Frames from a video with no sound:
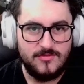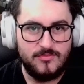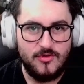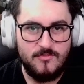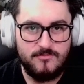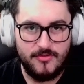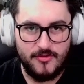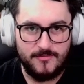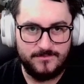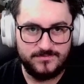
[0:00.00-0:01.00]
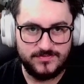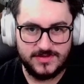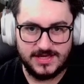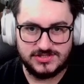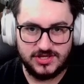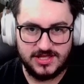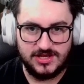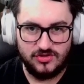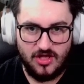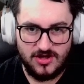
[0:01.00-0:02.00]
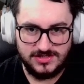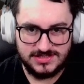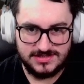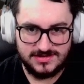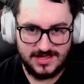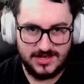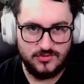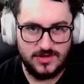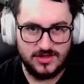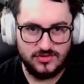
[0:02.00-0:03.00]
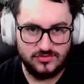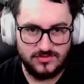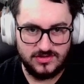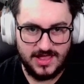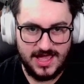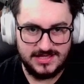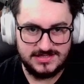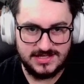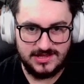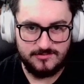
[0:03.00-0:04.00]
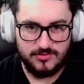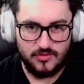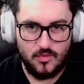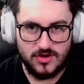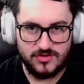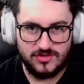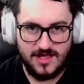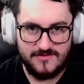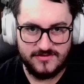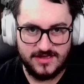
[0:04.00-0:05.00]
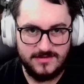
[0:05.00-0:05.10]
Boom, boom. Okay, so you get your logs, then you get your glass, and then you put your water and lava in.